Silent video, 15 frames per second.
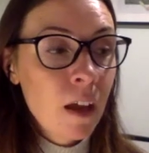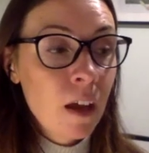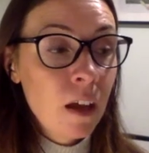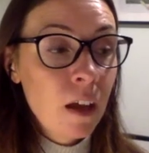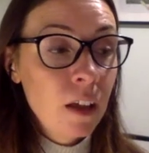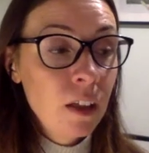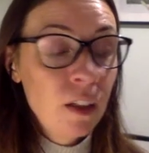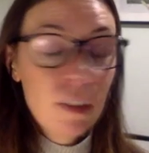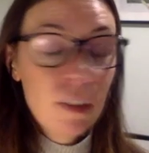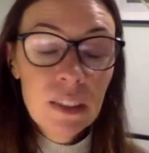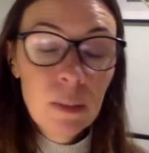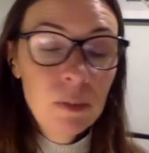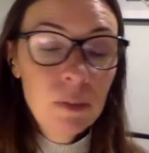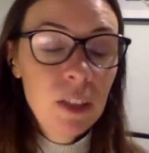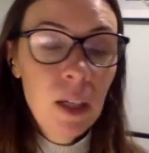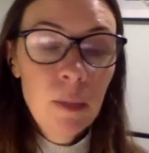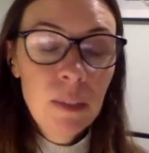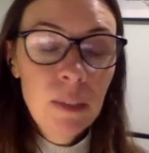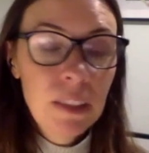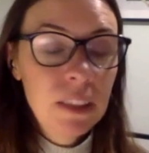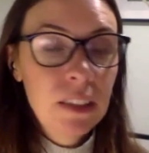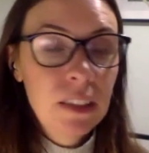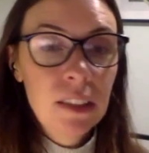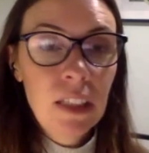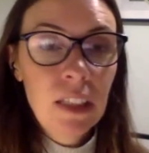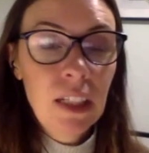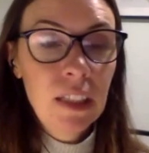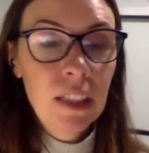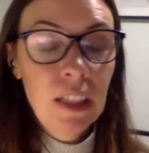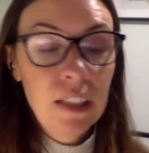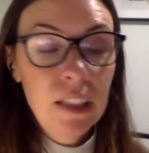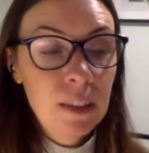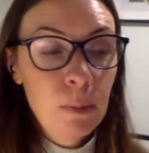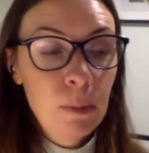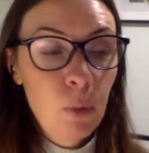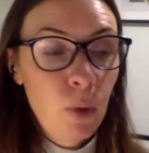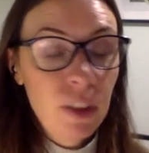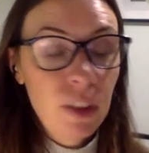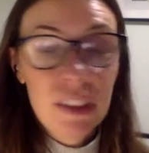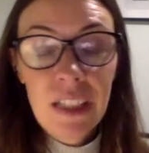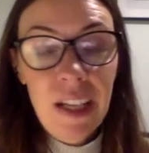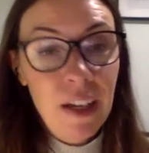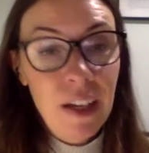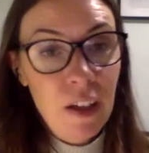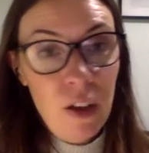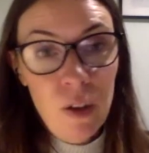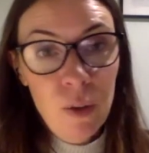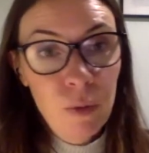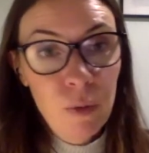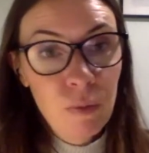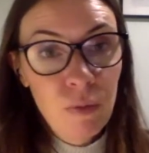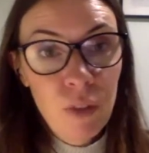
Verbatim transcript: you know sometimes it's it, it's important to let go